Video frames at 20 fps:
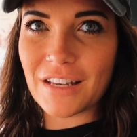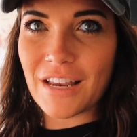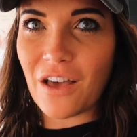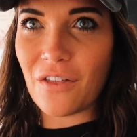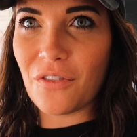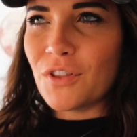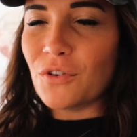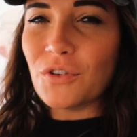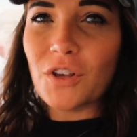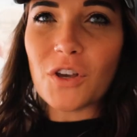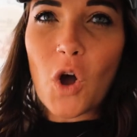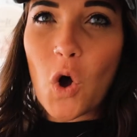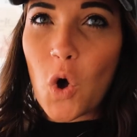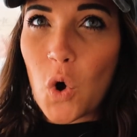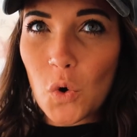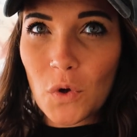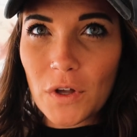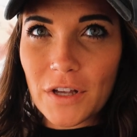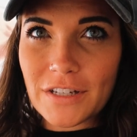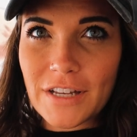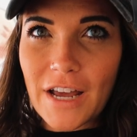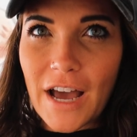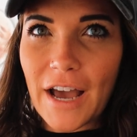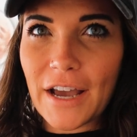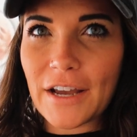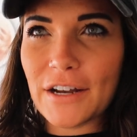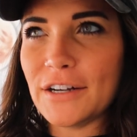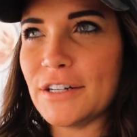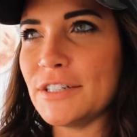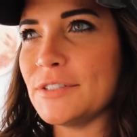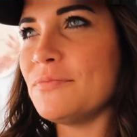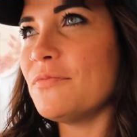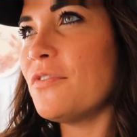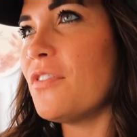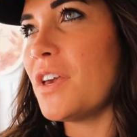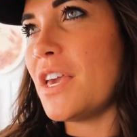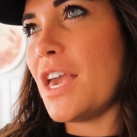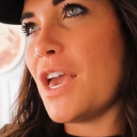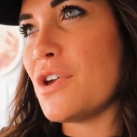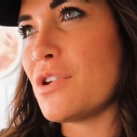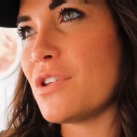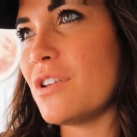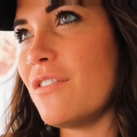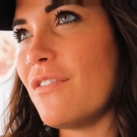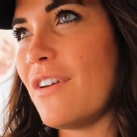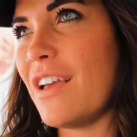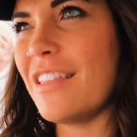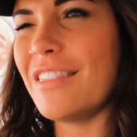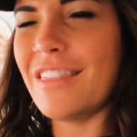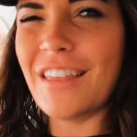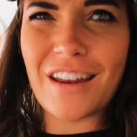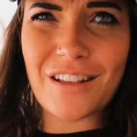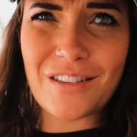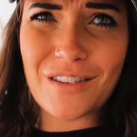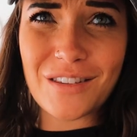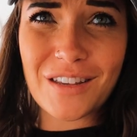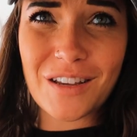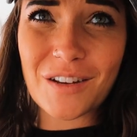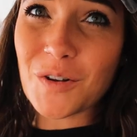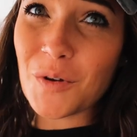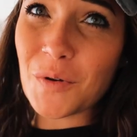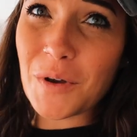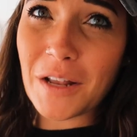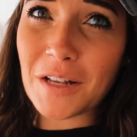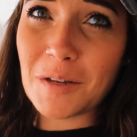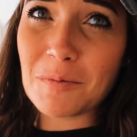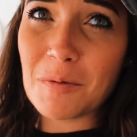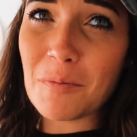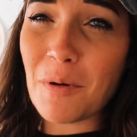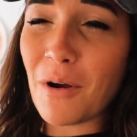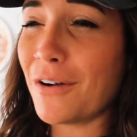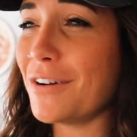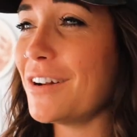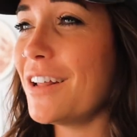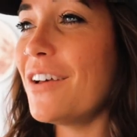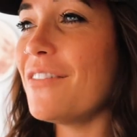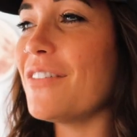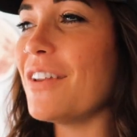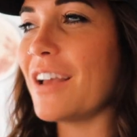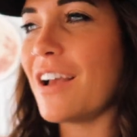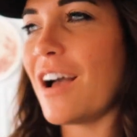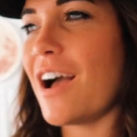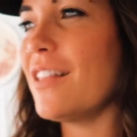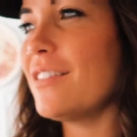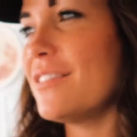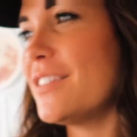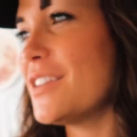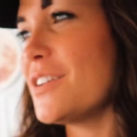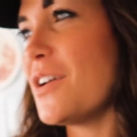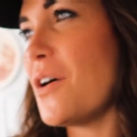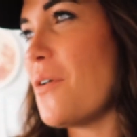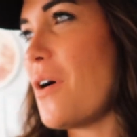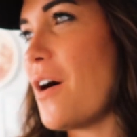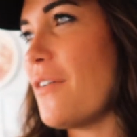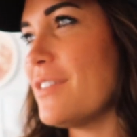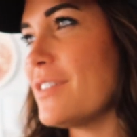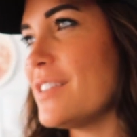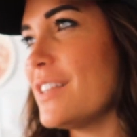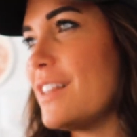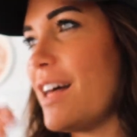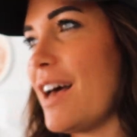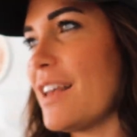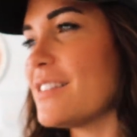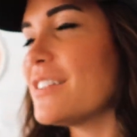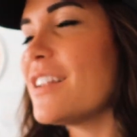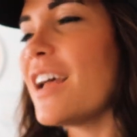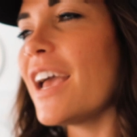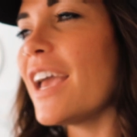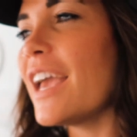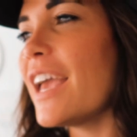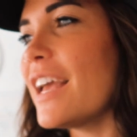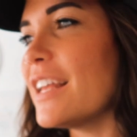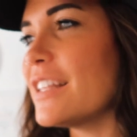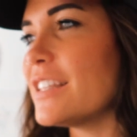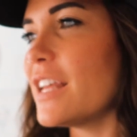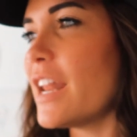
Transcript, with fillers: now there's like a whole entire Fitcation event that I just like don't get to be part of and I got to go obviously last night and